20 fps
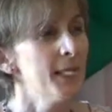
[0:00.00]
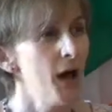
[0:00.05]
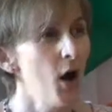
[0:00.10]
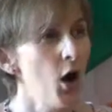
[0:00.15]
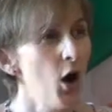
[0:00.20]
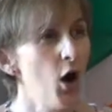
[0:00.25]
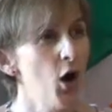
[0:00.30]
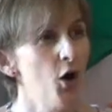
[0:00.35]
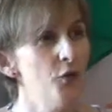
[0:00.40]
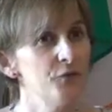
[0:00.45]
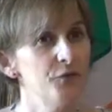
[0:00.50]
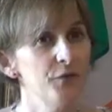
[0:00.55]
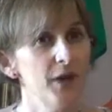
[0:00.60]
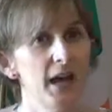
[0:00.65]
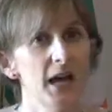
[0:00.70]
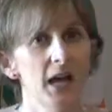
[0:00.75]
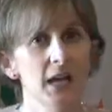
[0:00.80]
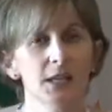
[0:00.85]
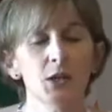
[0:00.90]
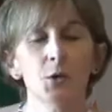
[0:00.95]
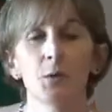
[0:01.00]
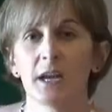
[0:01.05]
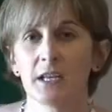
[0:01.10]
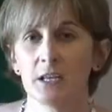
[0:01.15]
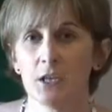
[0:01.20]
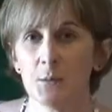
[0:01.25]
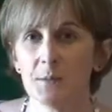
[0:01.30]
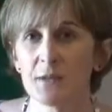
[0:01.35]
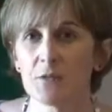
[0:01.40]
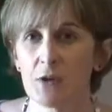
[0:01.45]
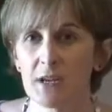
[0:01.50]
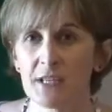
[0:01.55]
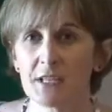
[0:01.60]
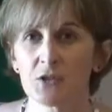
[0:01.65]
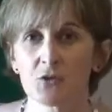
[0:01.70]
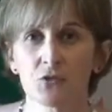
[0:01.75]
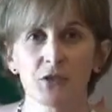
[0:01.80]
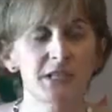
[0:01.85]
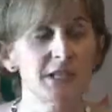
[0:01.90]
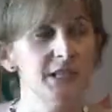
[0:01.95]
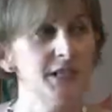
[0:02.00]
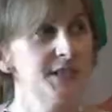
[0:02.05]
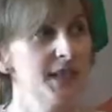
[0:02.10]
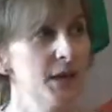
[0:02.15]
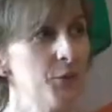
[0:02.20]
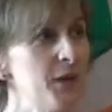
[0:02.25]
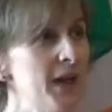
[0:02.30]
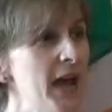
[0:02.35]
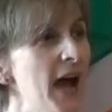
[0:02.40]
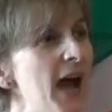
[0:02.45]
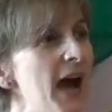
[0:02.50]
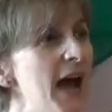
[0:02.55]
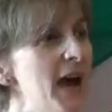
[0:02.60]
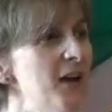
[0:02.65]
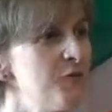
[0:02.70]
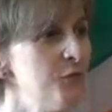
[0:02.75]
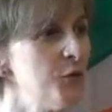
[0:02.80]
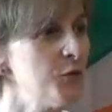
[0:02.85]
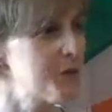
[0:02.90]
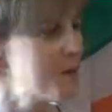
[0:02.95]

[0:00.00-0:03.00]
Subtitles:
of UN human rights treaties that we have, most